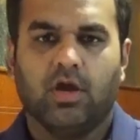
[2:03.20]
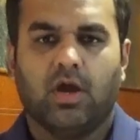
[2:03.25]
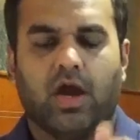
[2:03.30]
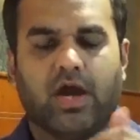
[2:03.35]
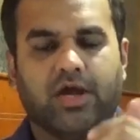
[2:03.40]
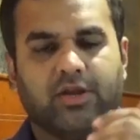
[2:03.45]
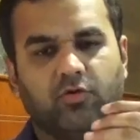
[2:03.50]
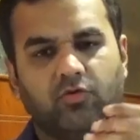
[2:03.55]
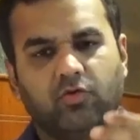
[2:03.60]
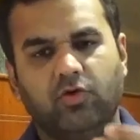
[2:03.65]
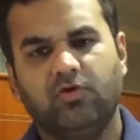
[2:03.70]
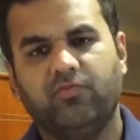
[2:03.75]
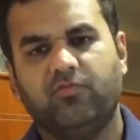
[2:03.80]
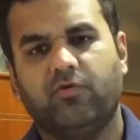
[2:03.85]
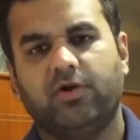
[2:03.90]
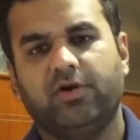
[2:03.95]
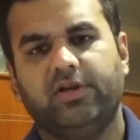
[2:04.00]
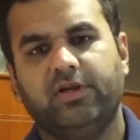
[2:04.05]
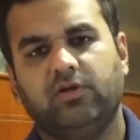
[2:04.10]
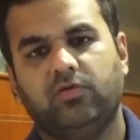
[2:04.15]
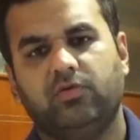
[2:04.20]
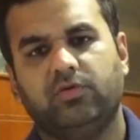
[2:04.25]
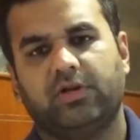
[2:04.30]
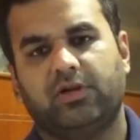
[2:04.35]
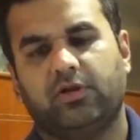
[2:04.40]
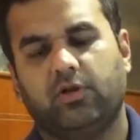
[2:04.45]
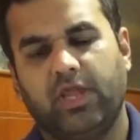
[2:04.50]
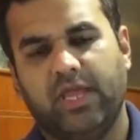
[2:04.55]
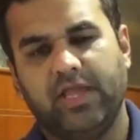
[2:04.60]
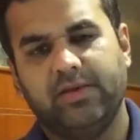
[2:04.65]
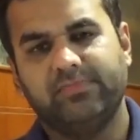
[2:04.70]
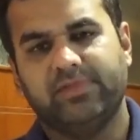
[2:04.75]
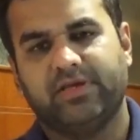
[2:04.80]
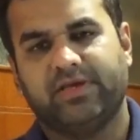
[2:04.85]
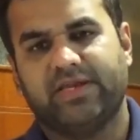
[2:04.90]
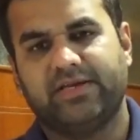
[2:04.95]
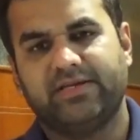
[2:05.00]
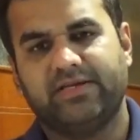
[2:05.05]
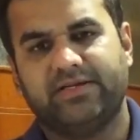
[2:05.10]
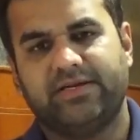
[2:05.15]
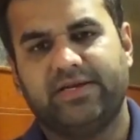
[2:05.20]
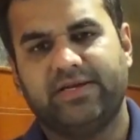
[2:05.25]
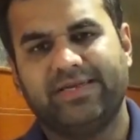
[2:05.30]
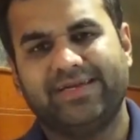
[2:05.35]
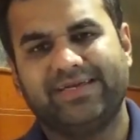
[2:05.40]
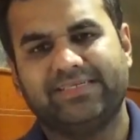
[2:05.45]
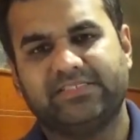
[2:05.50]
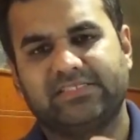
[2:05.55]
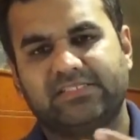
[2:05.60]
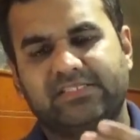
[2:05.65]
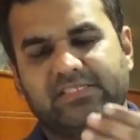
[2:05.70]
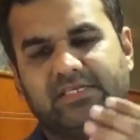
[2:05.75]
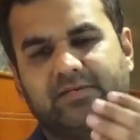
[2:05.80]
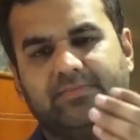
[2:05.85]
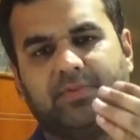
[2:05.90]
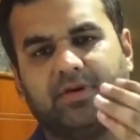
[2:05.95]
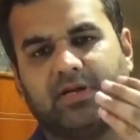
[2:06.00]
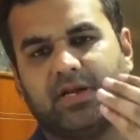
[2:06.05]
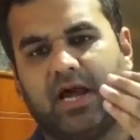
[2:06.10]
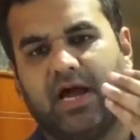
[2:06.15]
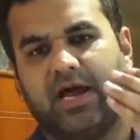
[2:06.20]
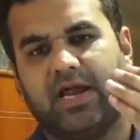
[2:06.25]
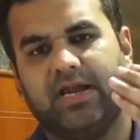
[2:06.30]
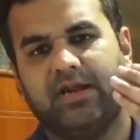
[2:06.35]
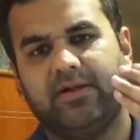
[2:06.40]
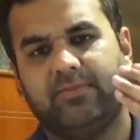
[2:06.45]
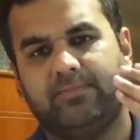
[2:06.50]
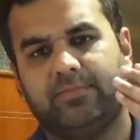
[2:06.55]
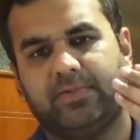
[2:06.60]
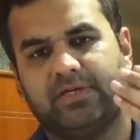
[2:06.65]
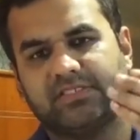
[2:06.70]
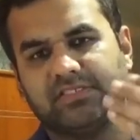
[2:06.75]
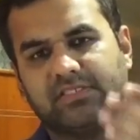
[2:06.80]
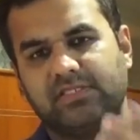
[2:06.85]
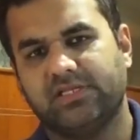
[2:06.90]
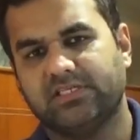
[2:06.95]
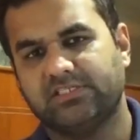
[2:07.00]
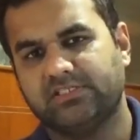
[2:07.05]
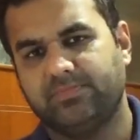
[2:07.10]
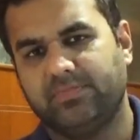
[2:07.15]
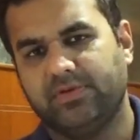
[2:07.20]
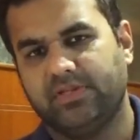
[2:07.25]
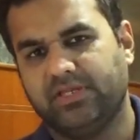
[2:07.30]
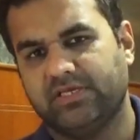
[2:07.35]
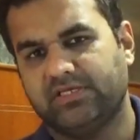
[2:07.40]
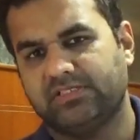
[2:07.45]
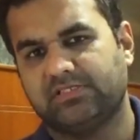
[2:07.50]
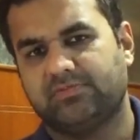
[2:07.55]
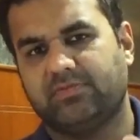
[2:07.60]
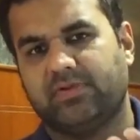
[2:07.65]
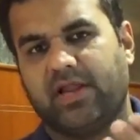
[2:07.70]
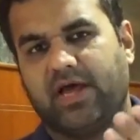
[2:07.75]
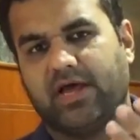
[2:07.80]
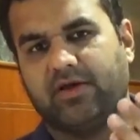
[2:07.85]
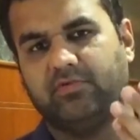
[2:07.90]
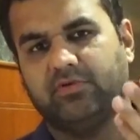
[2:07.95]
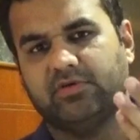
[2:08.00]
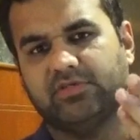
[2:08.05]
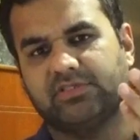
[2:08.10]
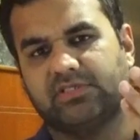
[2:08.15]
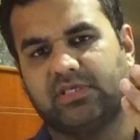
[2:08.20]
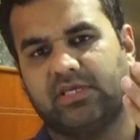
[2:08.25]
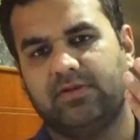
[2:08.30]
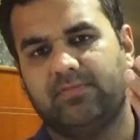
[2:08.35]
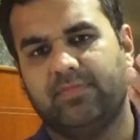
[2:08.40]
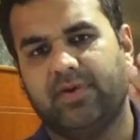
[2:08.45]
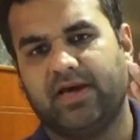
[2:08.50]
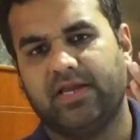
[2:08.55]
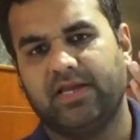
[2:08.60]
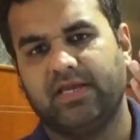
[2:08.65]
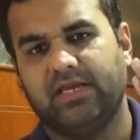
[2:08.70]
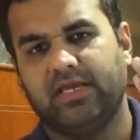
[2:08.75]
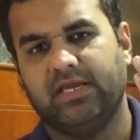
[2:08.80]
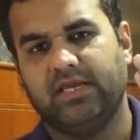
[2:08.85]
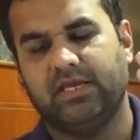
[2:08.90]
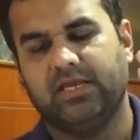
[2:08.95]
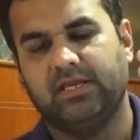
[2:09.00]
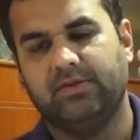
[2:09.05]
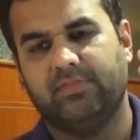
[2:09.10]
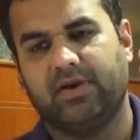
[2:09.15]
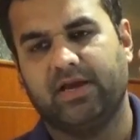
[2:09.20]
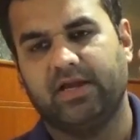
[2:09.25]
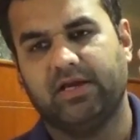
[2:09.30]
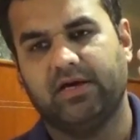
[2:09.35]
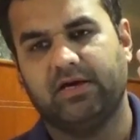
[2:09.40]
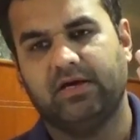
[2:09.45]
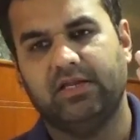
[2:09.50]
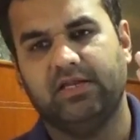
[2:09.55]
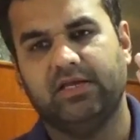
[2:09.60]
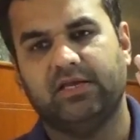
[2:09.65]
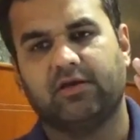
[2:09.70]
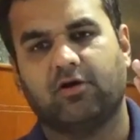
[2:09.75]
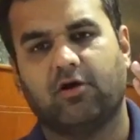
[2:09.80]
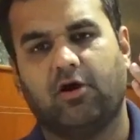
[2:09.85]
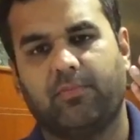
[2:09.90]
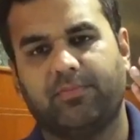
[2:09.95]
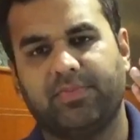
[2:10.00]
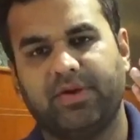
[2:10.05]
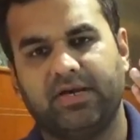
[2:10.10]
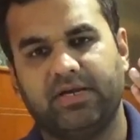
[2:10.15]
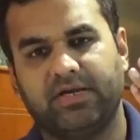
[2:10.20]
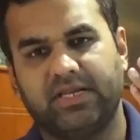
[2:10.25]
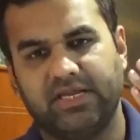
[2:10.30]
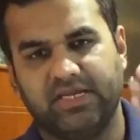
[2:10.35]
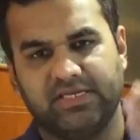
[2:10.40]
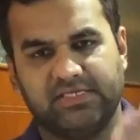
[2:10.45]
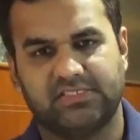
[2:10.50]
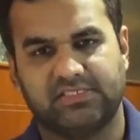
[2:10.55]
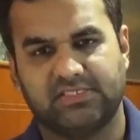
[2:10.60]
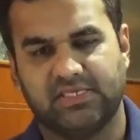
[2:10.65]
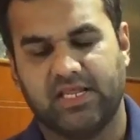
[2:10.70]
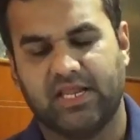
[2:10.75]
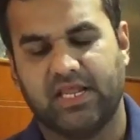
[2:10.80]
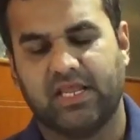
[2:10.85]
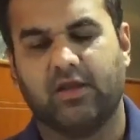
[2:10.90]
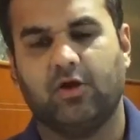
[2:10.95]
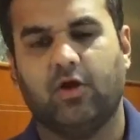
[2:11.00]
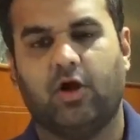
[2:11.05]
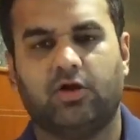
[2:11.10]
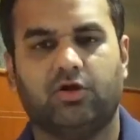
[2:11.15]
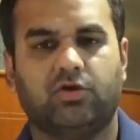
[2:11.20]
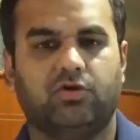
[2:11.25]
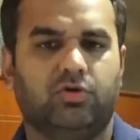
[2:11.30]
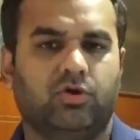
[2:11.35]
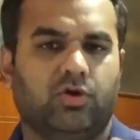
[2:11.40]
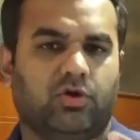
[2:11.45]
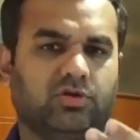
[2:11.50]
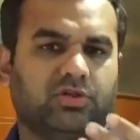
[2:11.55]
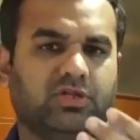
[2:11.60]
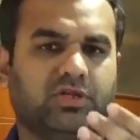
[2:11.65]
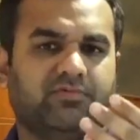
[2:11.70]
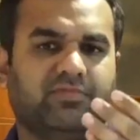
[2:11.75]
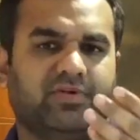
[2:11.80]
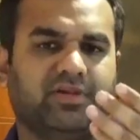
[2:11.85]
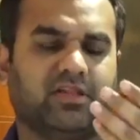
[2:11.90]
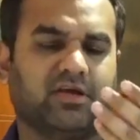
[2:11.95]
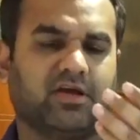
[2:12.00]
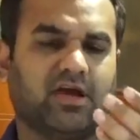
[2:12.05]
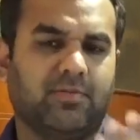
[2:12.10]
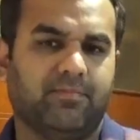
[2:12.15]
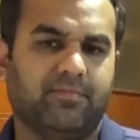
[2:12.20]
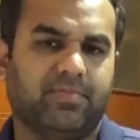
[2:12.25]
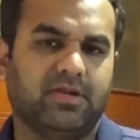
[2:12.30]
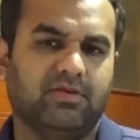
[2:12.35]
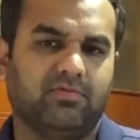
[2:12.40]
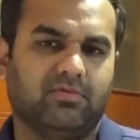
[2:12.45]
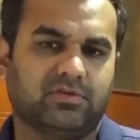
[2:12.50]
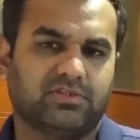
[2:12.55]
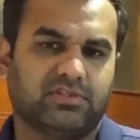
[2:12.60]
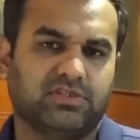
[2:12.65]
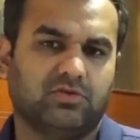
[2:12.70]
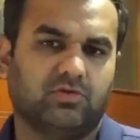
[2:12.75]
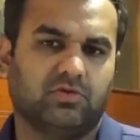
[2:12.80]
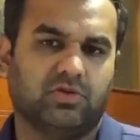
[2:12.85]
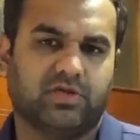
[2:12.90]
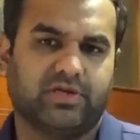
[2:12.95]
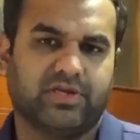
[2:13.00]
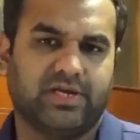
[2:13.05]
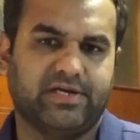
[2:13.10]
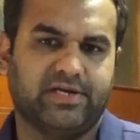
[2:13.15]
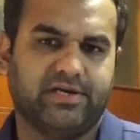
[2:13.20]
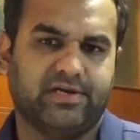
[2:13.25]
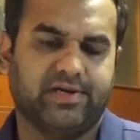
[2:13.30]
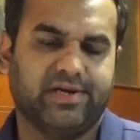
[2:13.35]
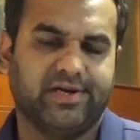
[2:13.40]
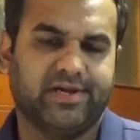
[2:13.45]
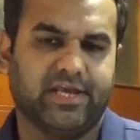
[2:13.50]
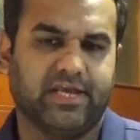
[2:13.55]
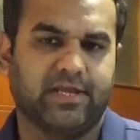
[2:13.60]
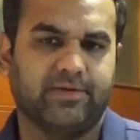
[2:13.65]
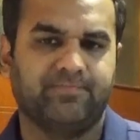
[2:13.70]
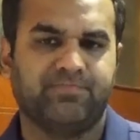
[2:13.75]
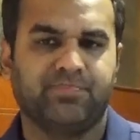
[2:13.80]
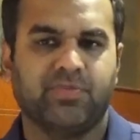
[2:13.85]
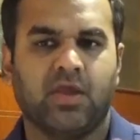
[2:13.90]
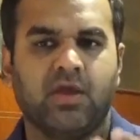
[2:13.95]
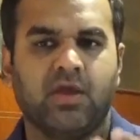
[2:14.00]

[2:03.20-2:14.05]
I do not want you to name the credit rating agency, but I had a personal experience when I was in my earlier corporate days, and I got to know that when the company was into the credit rating,